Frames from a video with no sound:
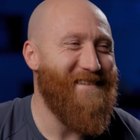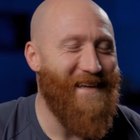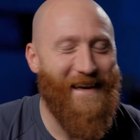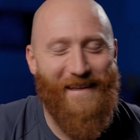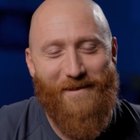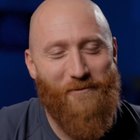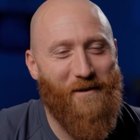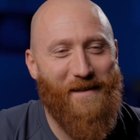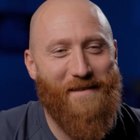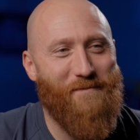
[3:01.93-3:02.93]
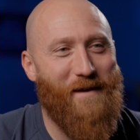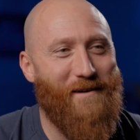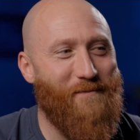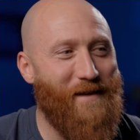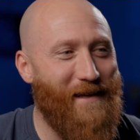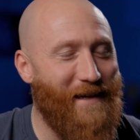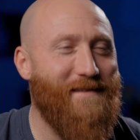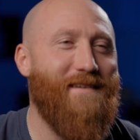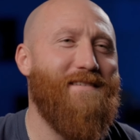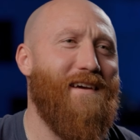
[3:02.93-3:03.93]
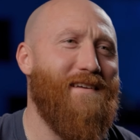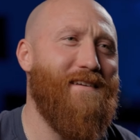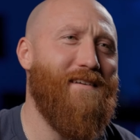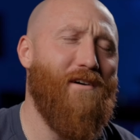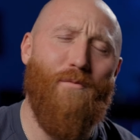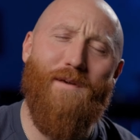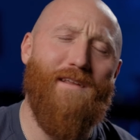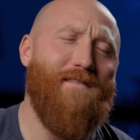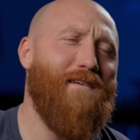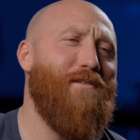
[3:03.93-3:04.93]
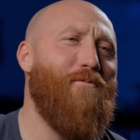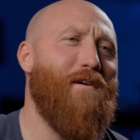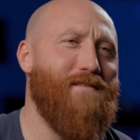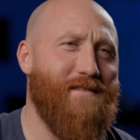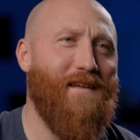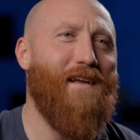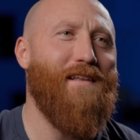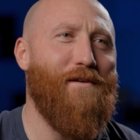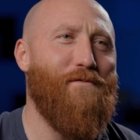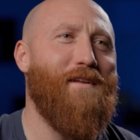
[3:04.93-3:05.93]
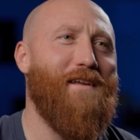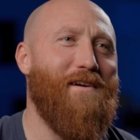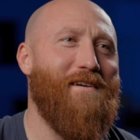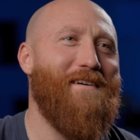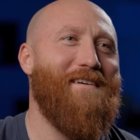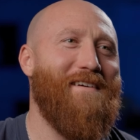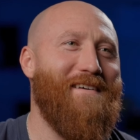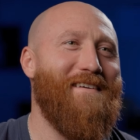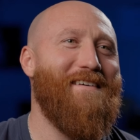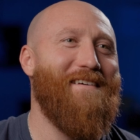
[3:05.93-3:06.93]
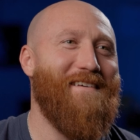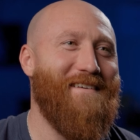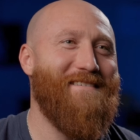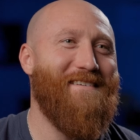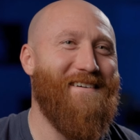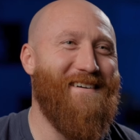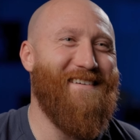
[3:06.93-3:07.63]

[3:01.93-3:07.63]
yeah, either one, it doesn't matter to me. As they say, call me anything you want, just not late for dinner. So,